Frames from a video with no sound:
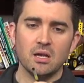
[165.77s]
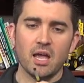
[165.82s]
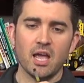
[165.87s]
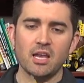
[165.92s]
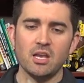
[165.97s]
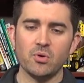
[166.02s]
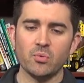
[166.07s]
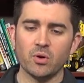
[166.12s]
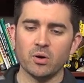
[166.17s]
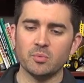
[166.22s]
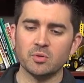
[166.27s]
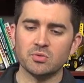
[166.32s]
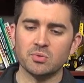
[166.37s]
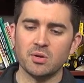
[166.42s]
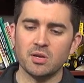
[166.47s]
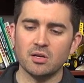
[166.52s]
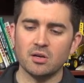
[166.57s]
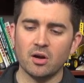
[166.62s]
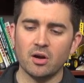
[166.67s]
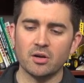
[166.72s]
anywhere
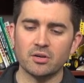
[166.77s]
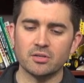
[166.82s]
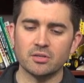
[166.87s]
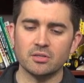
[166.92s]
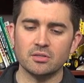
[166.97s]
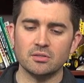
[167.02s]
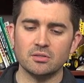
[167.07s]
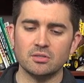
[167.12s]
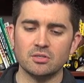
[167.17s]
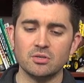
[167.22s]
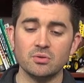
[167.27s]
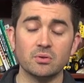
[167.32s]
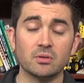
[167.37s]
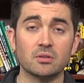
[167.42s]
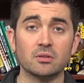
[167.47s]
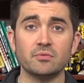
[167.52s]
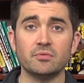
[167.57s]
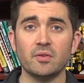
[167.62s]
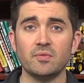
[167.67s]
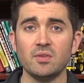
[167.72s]
between $100 and
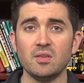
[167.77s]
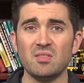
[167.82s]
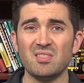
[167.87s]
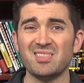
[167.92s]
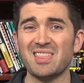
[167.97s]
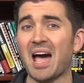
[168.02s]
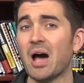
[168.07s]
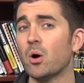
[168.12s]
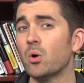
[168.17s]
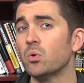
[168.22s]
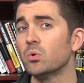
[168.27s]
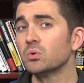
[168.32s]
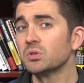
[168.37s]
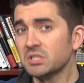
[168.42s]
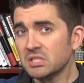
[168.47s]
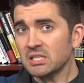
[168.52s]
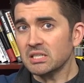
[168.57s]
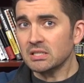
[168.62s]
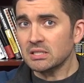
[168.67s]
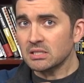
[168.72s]

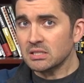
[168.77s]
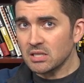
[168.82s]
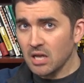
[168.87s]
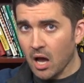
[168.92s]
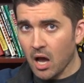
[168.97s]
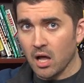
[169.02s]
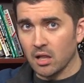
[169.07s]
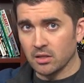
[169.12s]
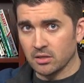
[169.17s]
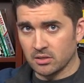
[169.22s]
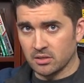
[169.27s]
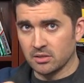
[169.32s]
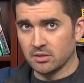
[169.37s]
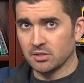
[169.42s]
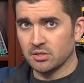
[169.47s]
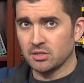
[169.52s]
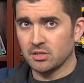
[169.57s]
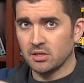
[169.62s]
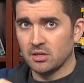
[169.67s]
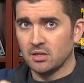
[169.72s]

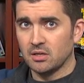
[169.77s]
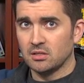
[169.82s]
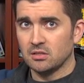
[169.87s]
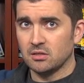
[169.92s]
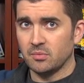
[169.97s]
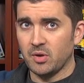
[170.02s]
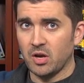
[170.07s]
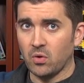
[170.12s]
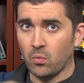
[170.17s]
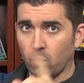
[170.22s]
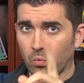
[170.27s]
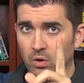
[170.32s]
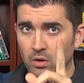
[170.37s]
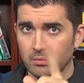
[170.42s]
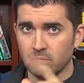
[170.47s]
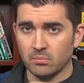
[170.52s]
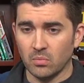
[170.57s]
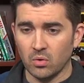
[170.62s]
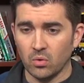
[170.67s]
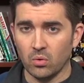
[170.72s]
$250,000 to make
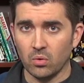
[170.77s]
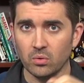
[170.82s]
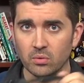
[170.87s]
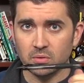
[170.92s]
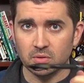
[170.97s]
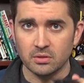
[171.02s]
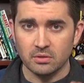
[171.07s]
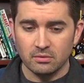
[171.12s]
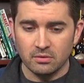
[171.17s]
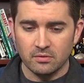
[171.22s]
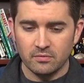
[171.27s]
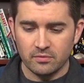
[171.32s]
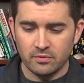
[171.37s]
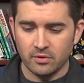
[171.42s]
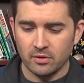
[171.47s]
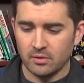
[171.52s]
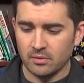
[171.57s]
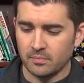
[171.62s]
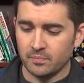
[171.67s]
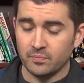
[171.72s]
one mold
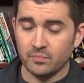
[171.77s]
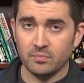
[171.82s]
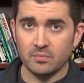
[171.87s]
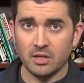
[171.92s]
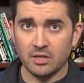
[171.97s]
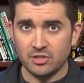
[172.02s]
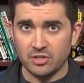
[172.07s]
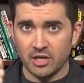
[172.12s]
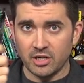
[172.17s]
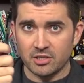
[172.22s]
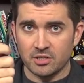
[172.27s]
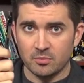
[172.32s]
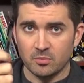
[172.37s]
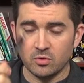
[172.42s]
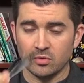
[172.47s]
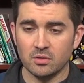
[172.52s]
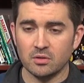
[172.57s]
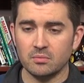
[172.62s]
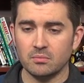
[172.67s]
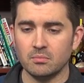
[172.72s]
for injection
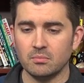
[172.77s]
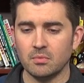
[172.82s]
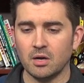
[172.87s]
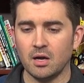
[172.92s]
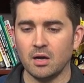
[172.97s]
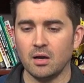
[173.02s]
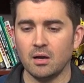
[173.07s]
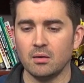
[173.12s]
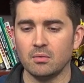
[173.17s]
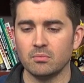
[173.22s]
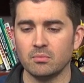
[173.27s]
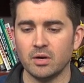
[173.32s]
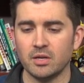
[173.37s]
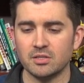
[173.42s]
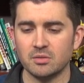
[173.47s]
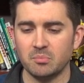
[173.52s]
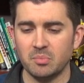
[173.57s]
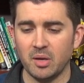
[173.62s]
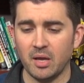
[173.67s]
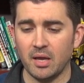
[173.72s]
molded uh,
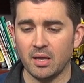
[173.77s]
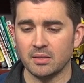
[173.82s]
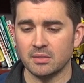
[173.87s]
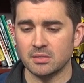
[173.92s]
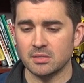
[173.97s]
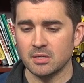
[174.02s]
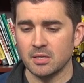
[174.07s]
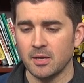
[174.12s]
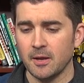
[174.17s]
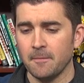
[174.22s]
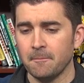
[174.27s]
resin pens.